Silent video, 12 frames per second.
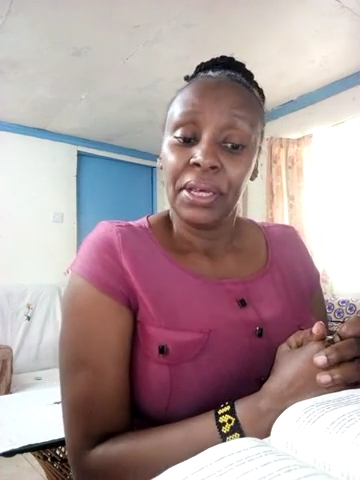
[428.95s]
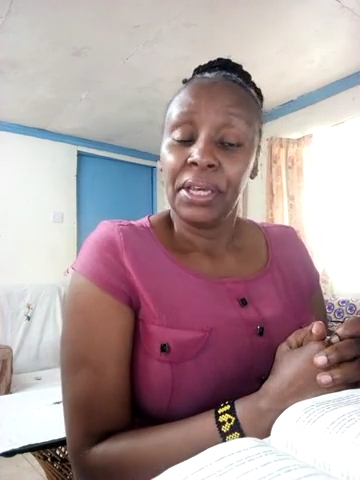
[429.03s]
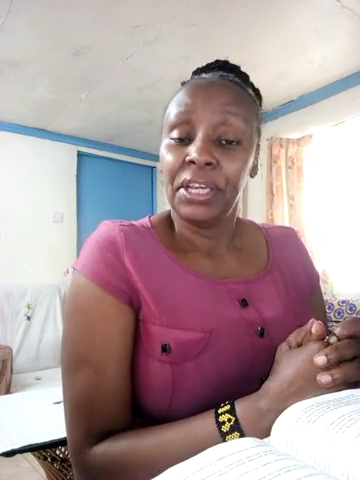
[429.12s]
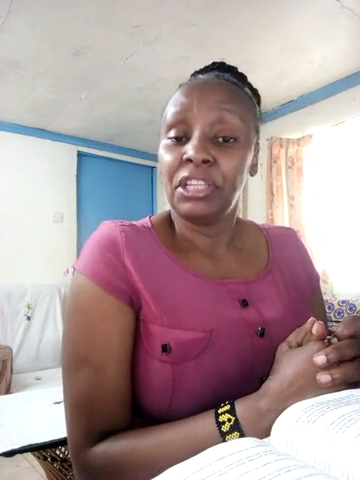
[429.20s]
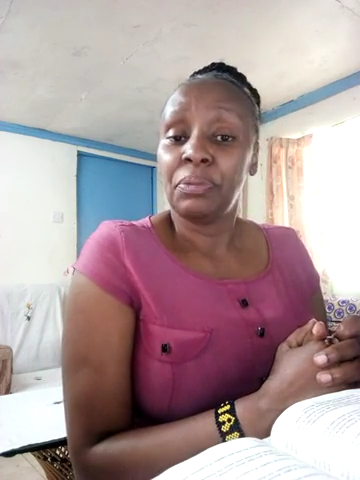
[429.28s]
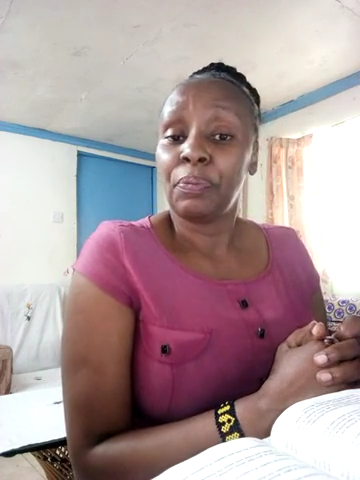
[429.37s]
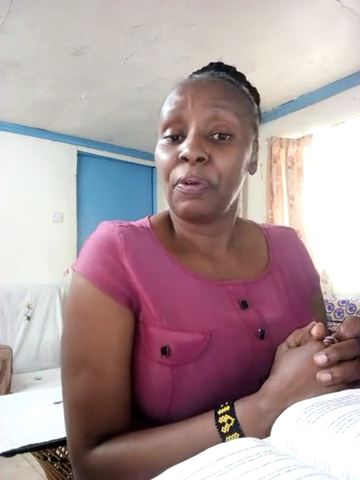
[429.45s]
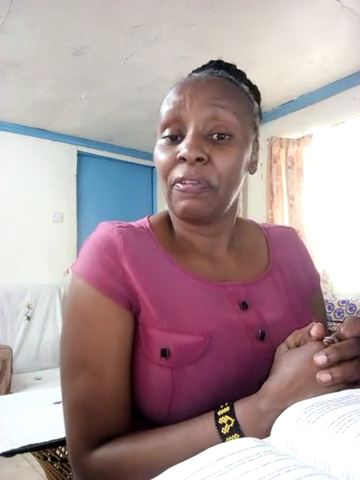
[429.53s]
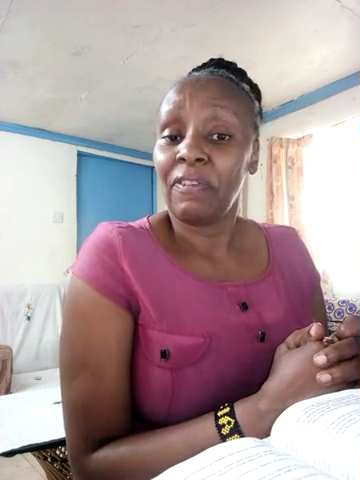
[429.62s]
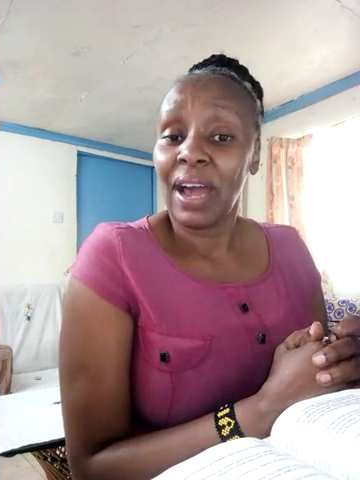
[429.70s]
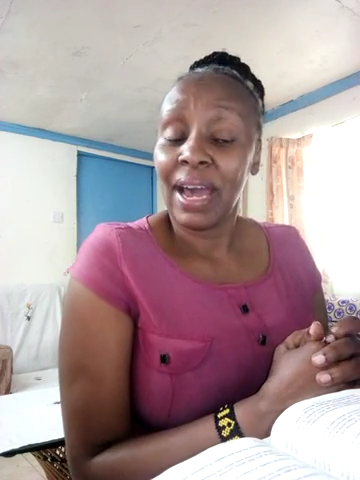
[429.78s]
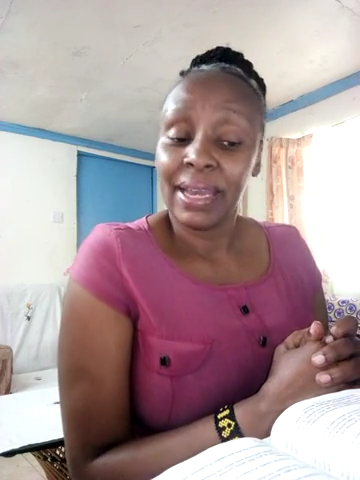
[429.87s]
it
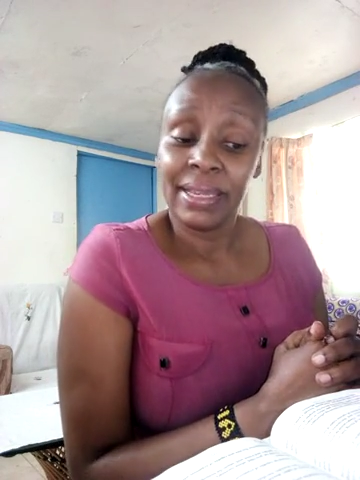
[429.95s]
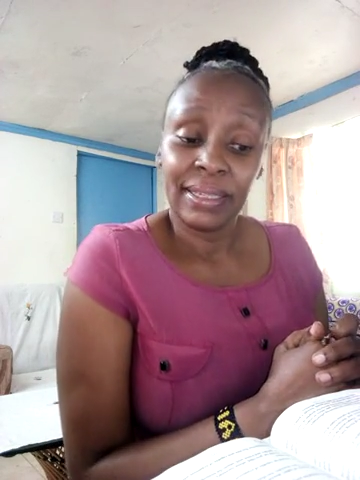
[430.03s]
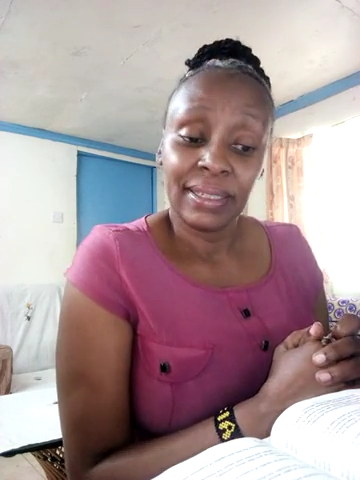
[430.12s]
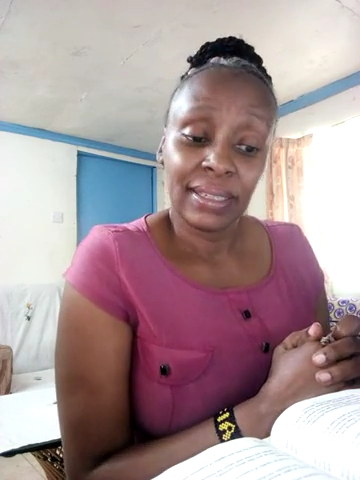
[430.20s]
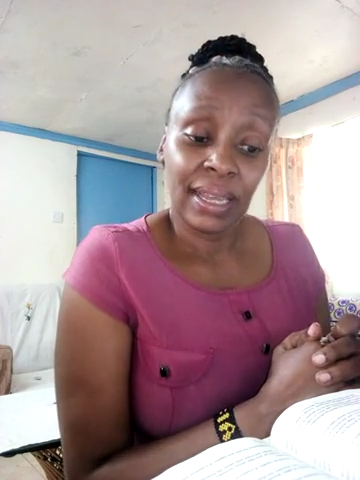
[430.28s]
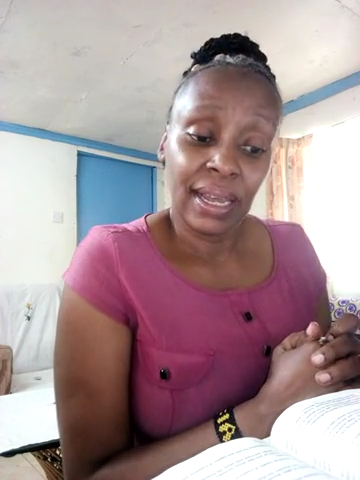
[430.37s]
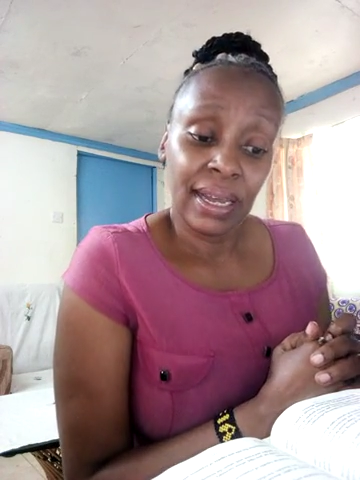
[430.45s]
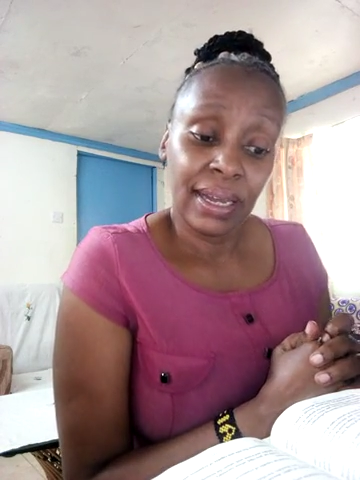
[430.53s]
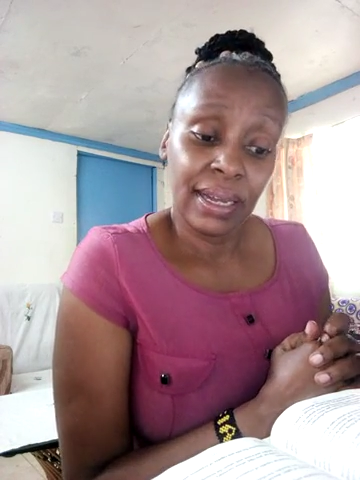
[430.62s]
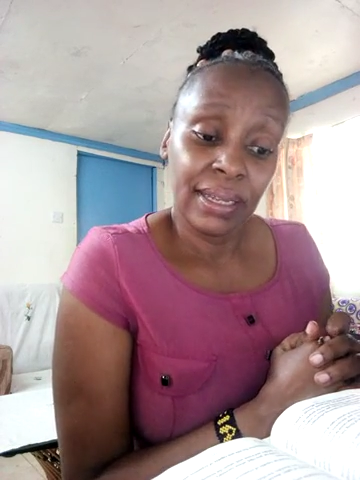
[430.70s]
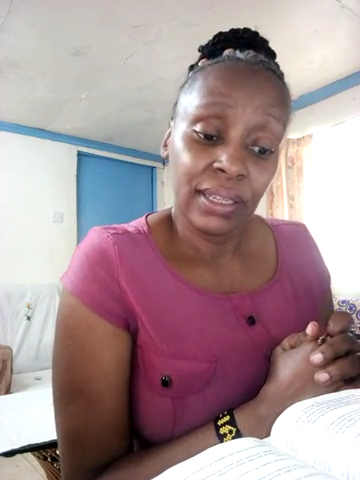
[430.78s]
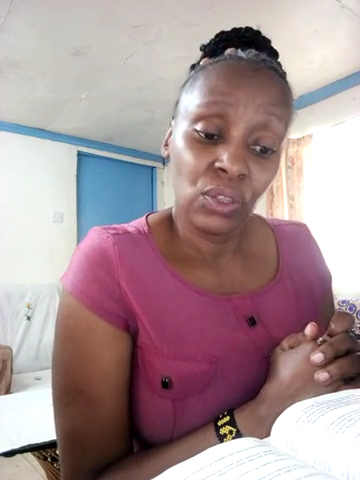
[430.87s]
provides
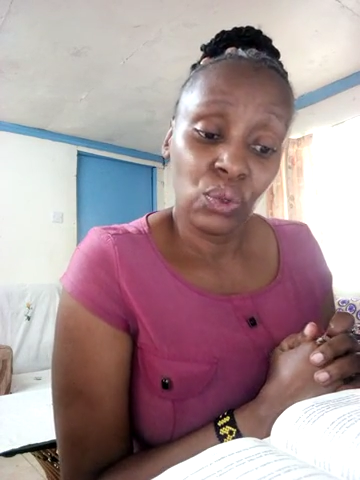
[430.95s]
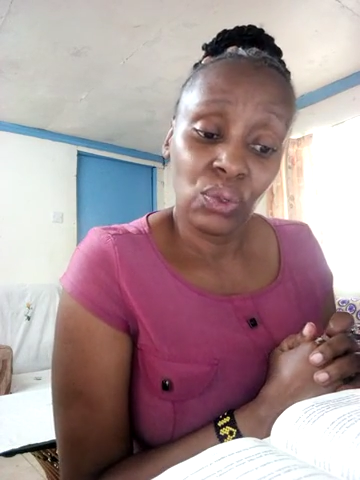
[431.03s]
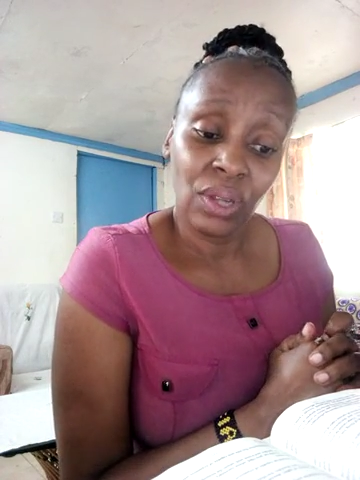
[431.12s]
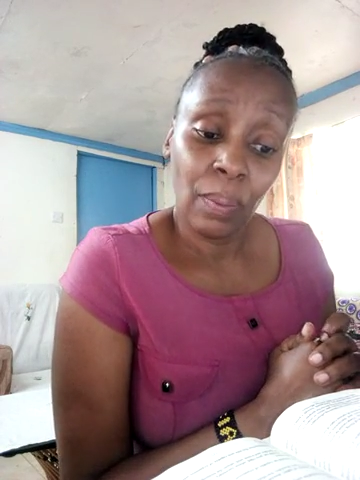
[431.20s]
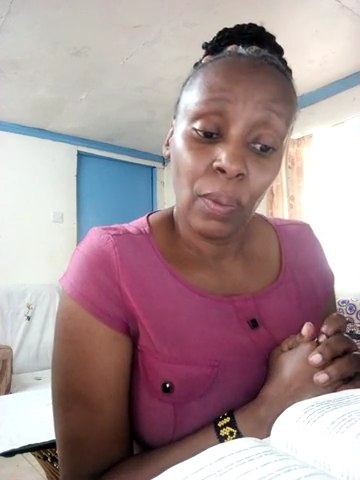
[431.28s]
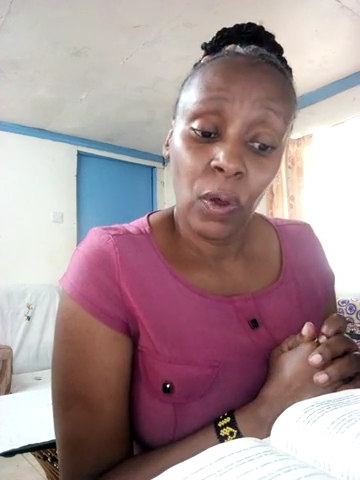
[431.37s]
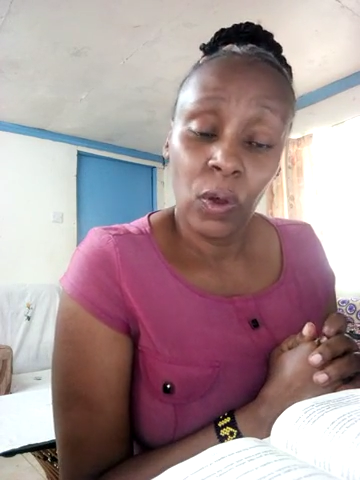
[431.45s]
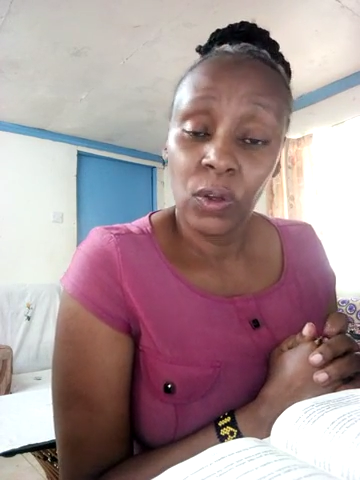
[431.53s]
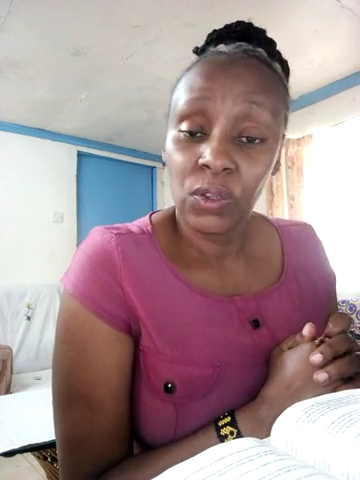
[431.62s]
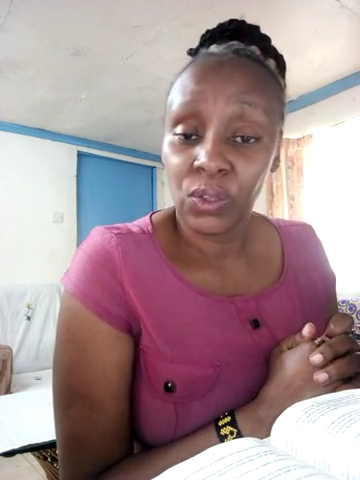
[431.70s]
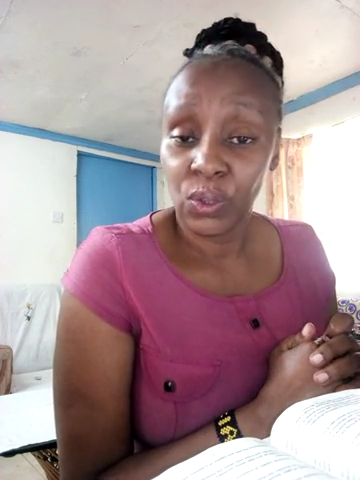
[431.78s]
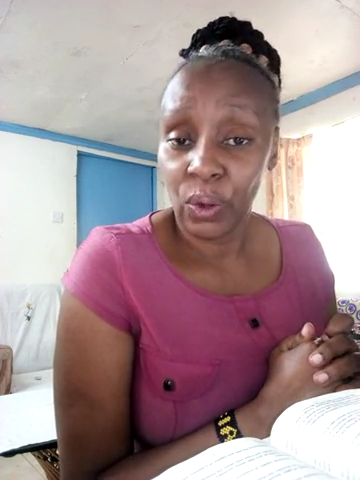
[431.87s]
a suitable
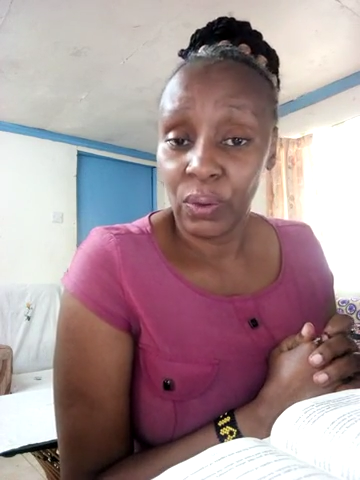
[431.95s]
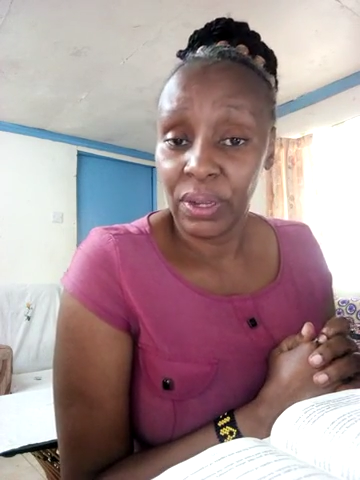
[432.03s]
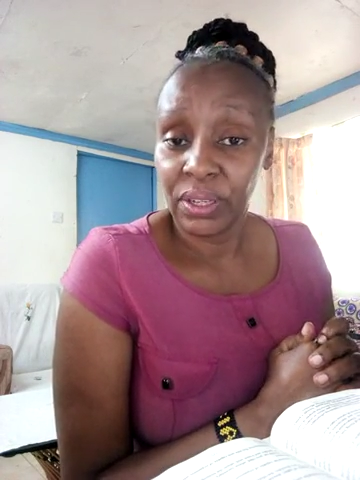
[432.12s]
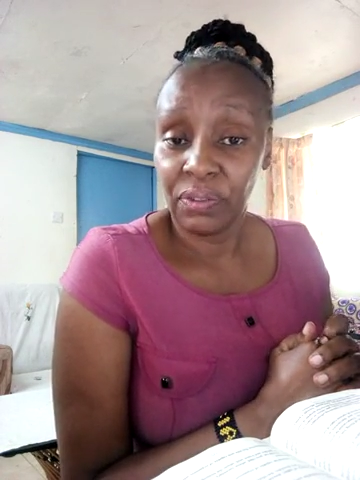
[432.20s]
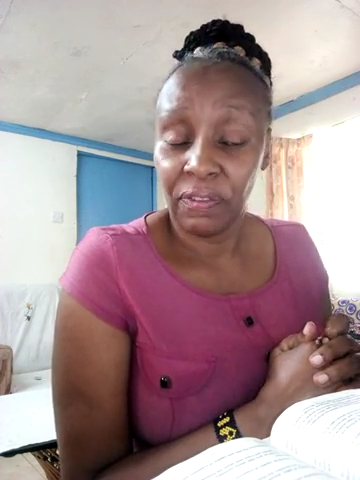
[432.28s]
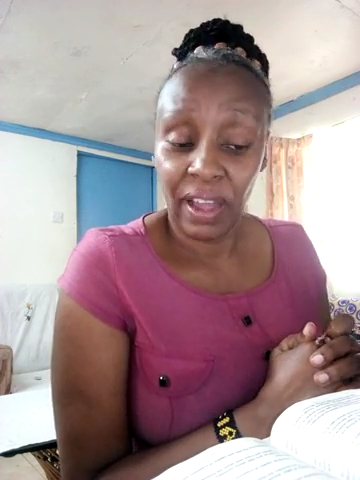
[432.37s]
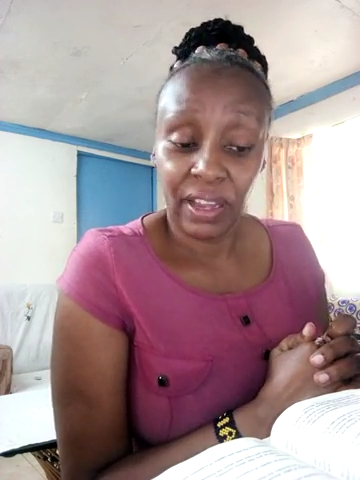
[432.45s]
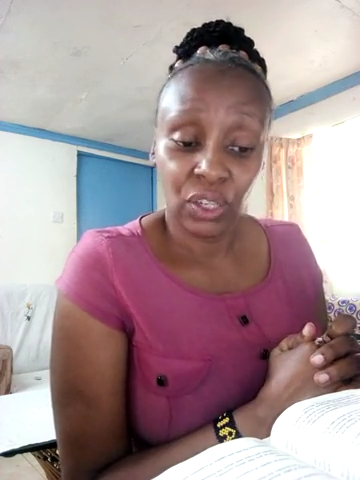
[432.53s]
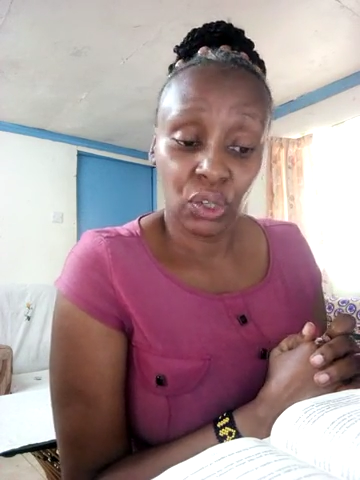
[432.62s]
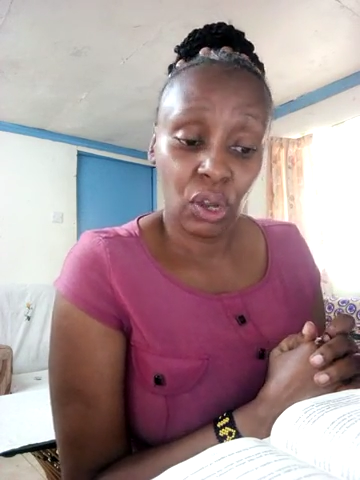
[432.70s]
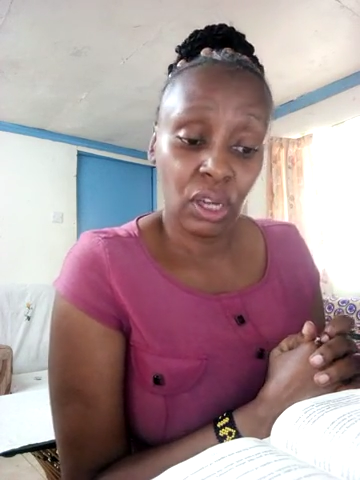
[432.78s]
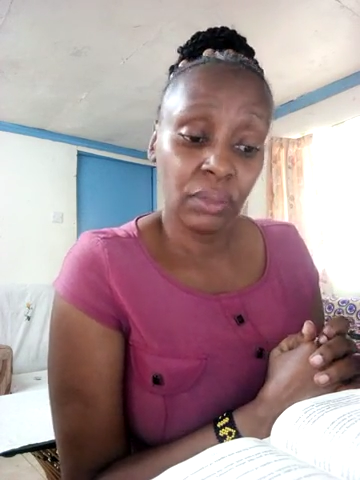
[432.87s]
storage
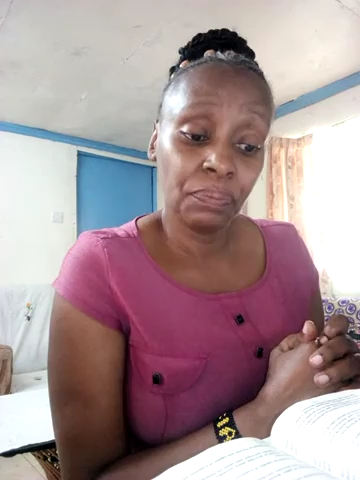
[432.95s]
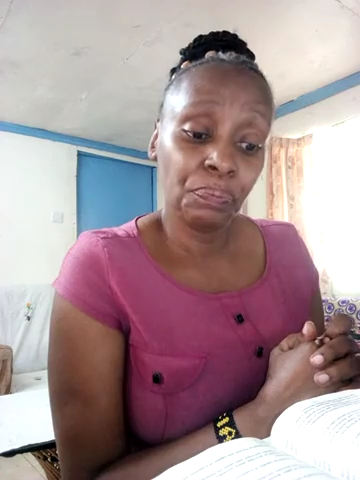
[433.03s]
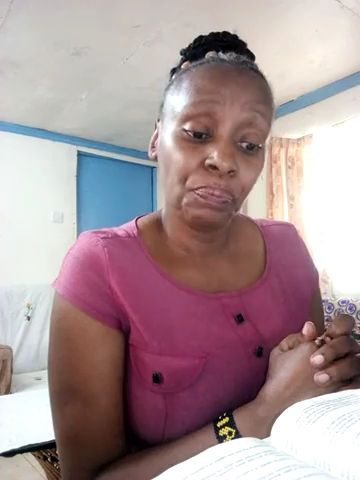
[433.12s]
function,